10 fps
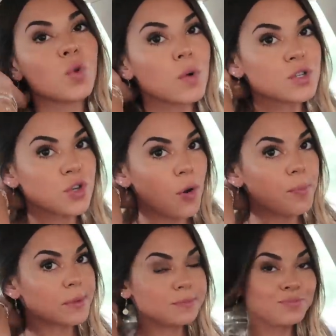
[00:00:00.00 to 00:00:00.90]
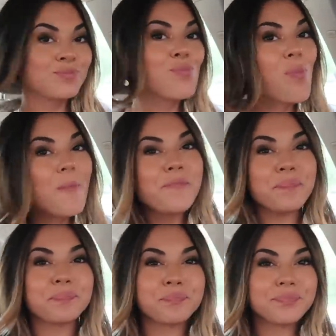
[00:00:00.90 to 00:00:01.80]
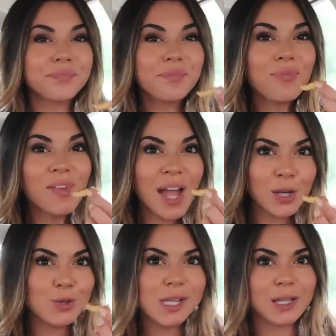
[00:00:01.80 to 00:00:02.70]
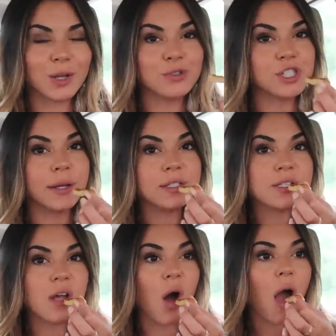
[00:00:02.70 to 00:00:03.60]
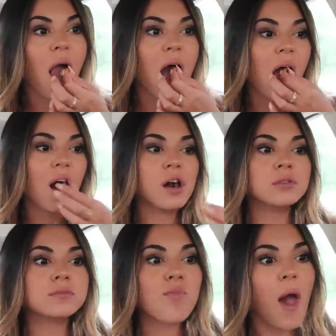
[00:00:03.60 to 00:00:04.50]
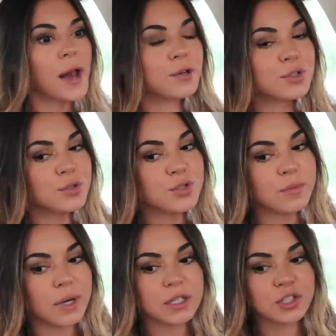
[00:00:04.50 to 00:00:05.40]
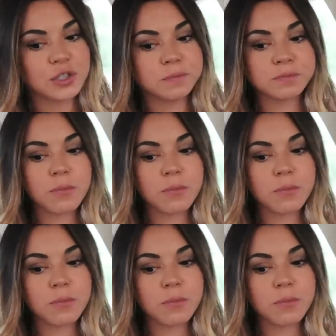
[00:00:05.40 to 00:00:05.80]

with soap and use like lotion. So I don't do too much.